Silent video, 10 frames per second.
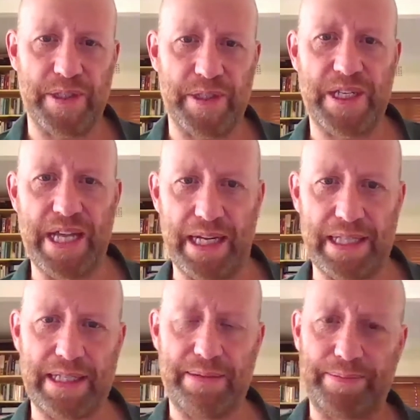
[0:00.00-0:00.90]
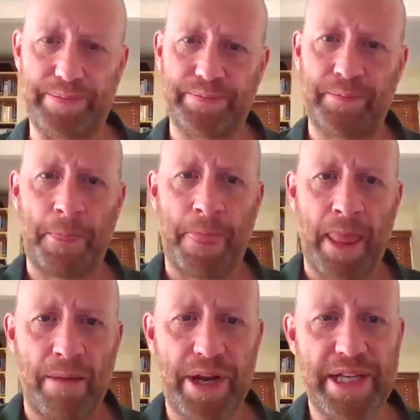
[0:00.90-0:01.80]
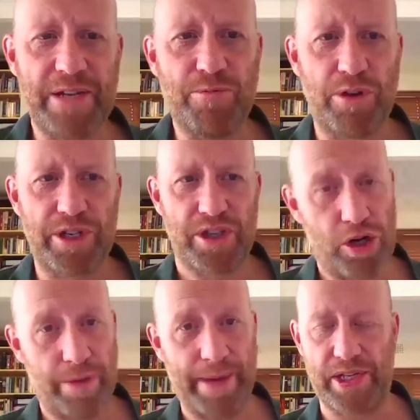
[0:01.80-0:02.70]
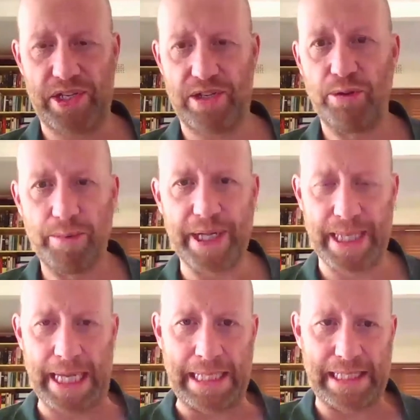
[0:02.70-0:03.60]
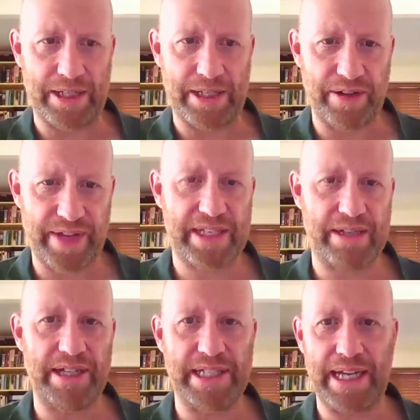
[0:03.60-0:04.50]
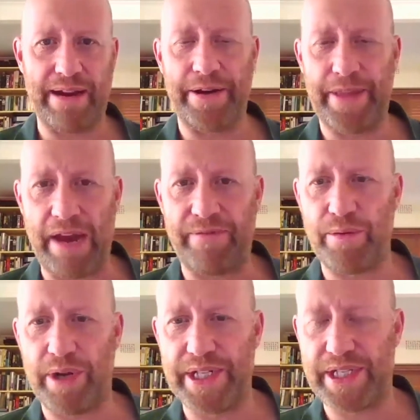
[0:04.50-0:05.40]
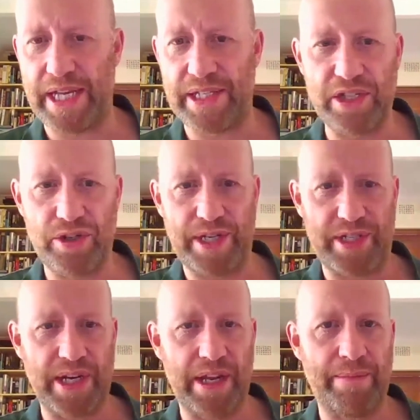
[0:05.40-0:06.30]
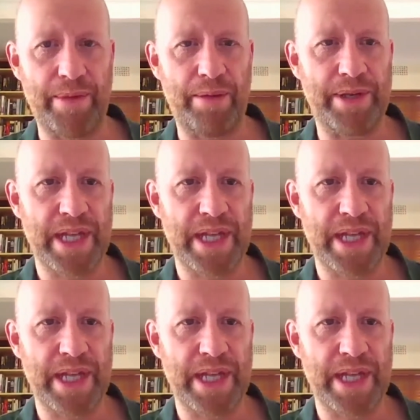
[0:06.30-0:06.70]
Next. But I did want to talk about stool because it is the sort of exciting area that everyone is interested in at the moment.